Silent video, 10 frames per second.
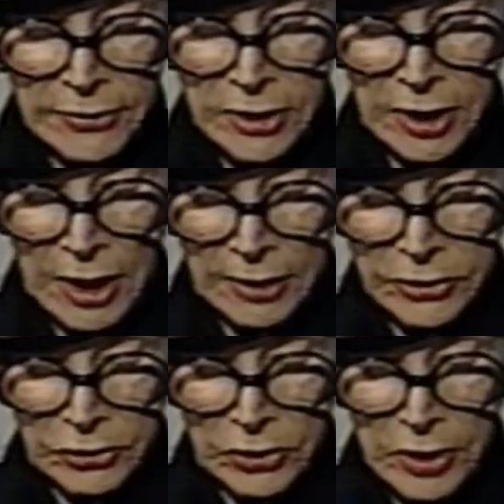the
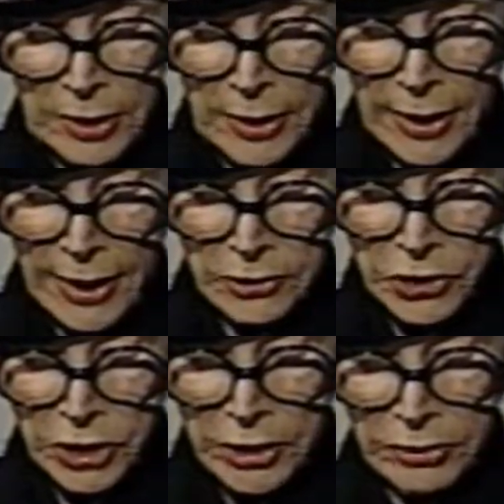doctor how
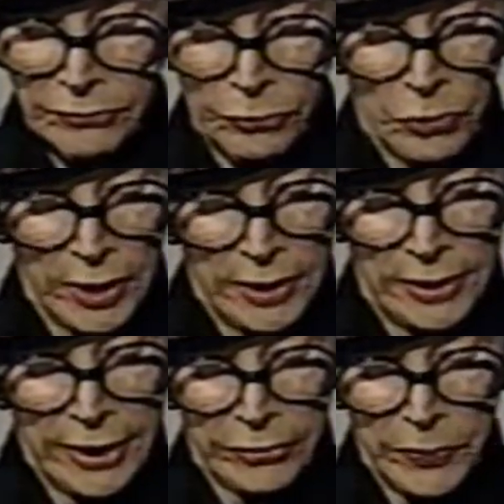she could avoid another